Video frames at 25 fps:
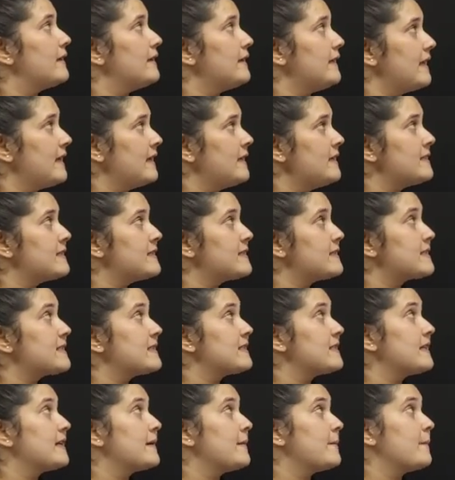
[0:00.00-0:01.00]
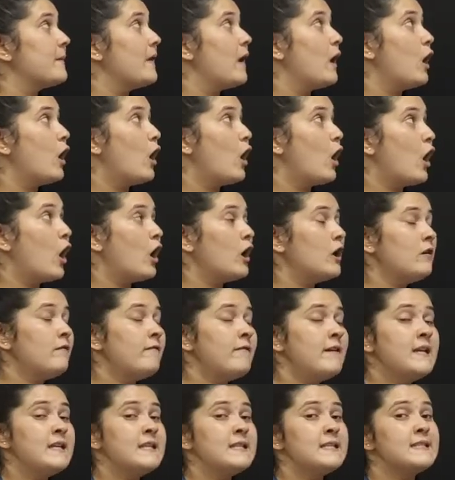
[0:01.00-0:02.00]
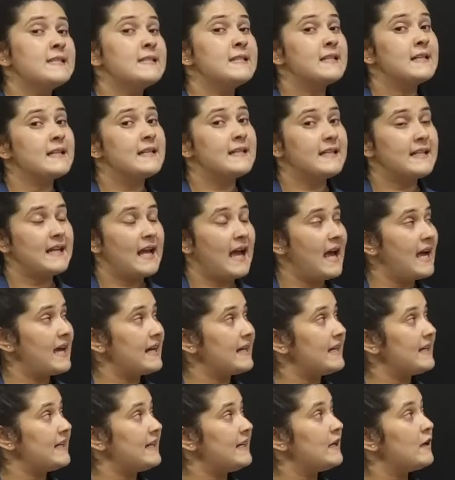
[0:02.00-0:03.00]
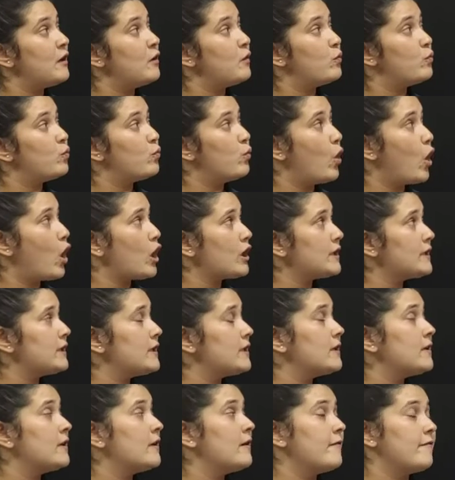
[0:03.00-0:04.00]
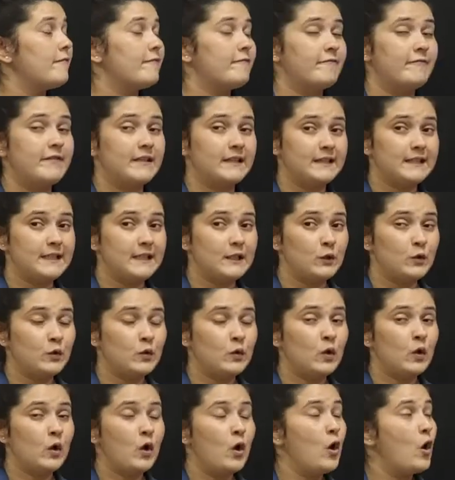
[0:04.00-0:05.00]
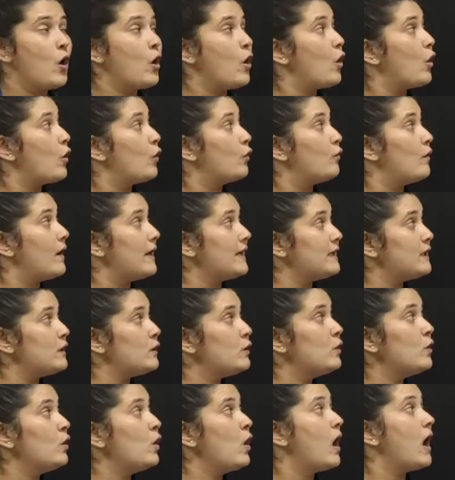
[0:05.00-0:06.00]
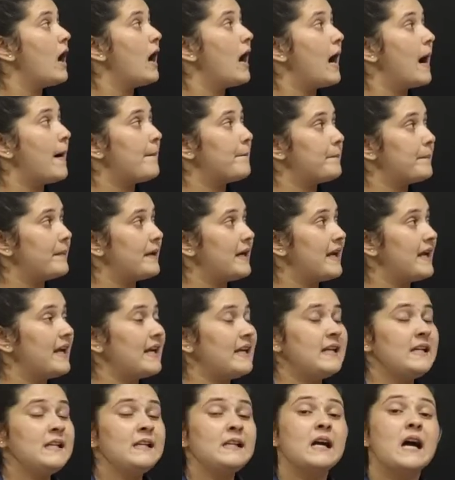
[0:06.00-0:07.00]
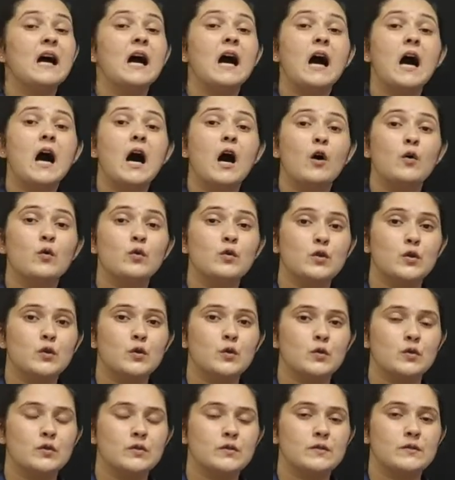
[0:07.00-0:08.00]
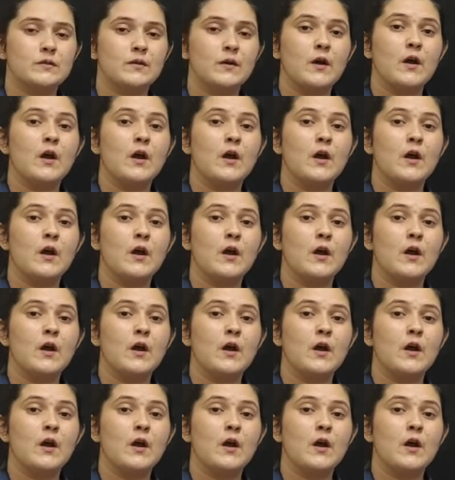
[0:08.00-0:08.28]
Next, always carry water with you when you are playing outdoors.